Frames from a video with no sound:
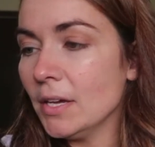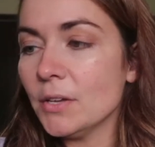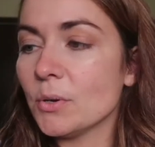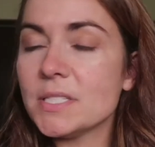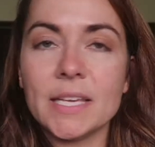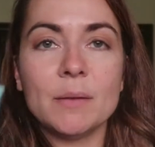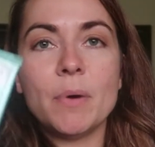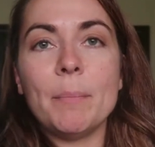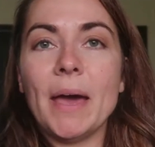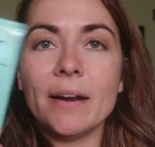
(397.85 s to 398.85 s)
your skin
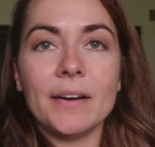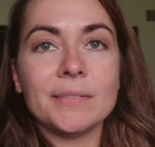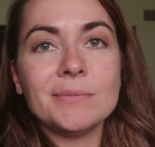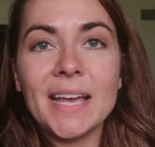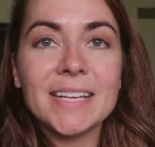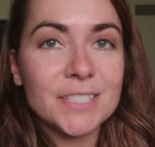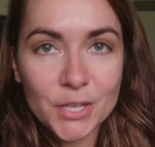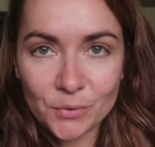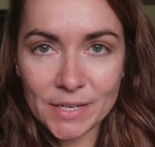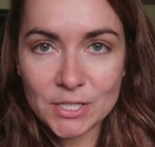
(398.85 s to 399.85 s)
but better? It's
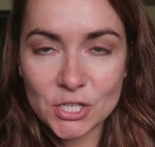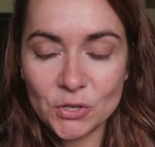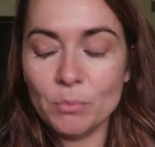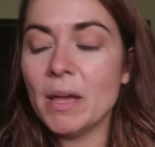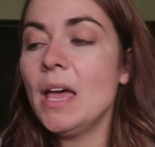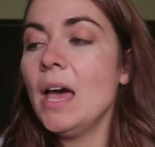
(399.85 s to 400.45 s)
the green tube.